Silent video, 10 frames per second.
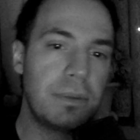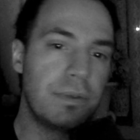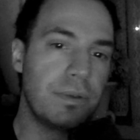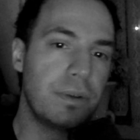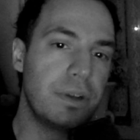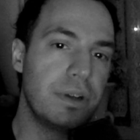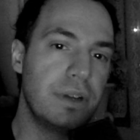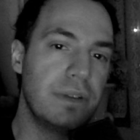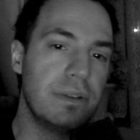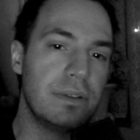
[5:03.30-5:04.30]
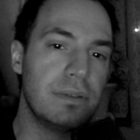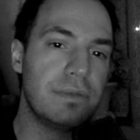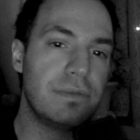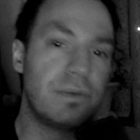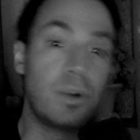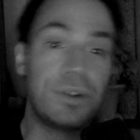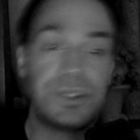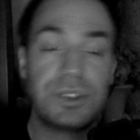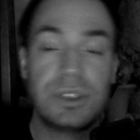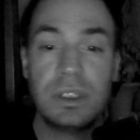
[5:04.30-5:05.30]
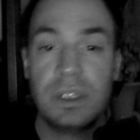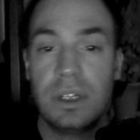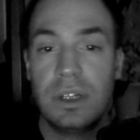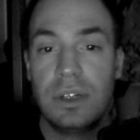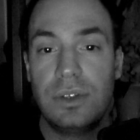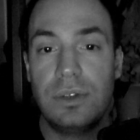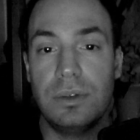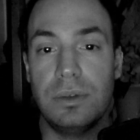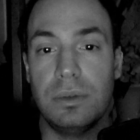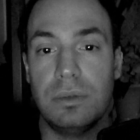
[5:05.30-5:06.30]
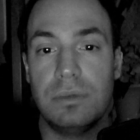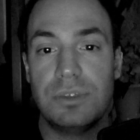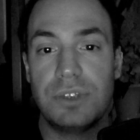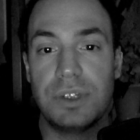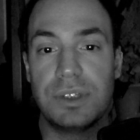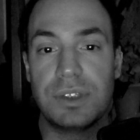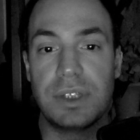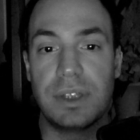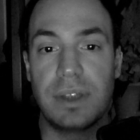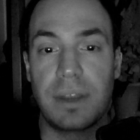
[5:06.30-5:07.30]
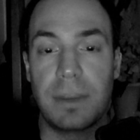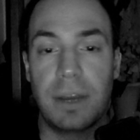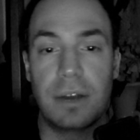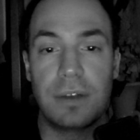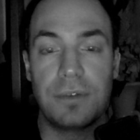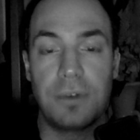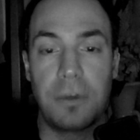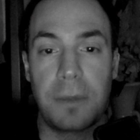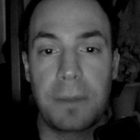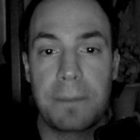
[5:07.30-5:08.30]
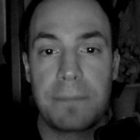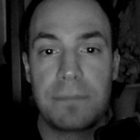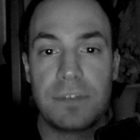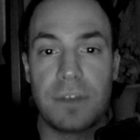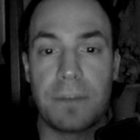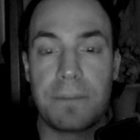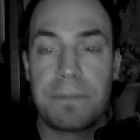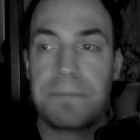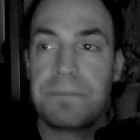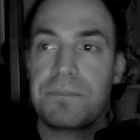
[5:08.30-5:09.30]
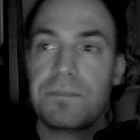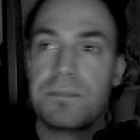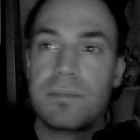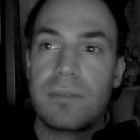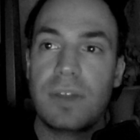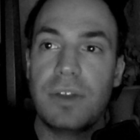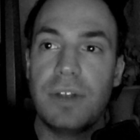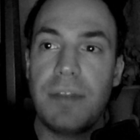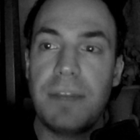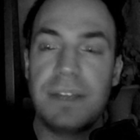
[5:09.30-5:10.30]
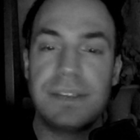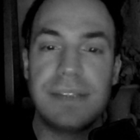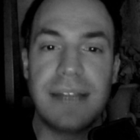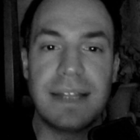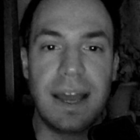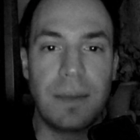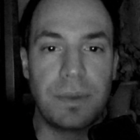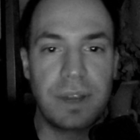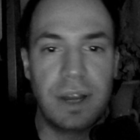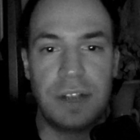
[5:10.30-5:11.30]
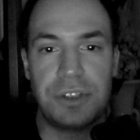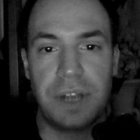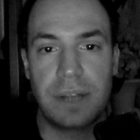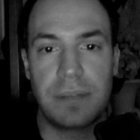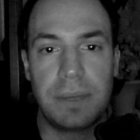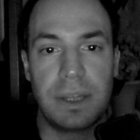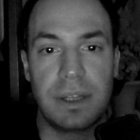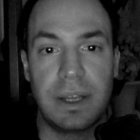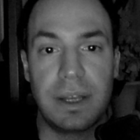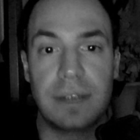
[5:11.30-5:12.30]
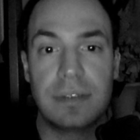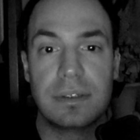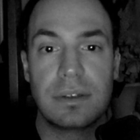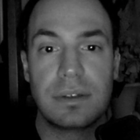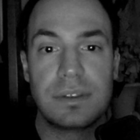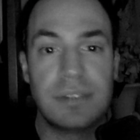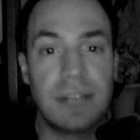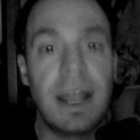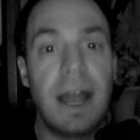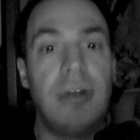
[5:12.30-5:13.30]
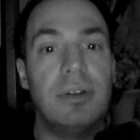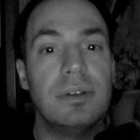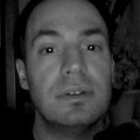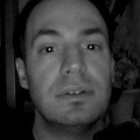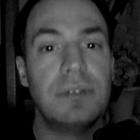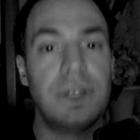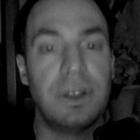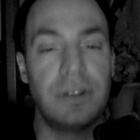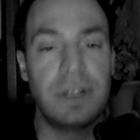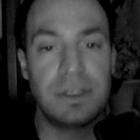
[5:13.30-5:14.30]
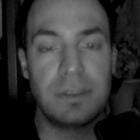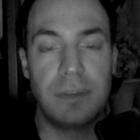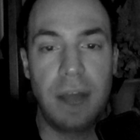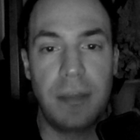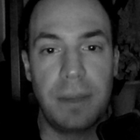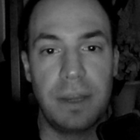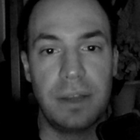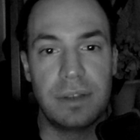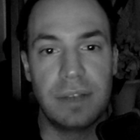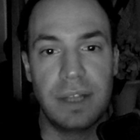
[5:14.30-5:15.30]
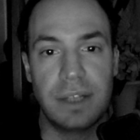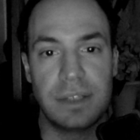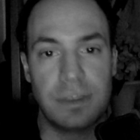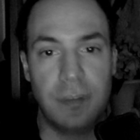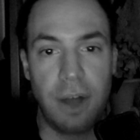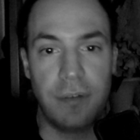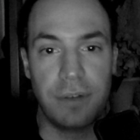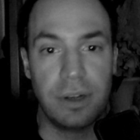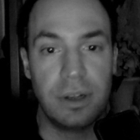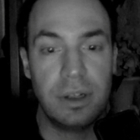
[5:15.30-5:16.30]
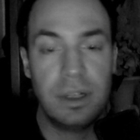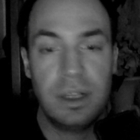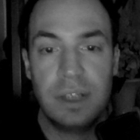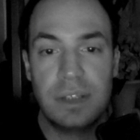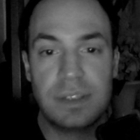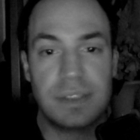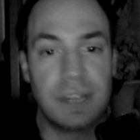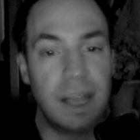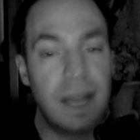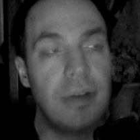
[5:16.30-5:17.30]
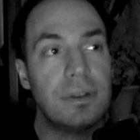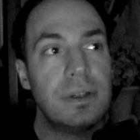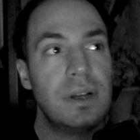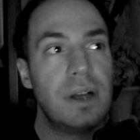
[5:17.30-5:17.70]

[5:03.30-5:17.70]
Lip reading: before you're even forced to seriously think about conforming. So you're not being sat down with a contract and being like, sell out. You're not some rock band getting some offer to sell out.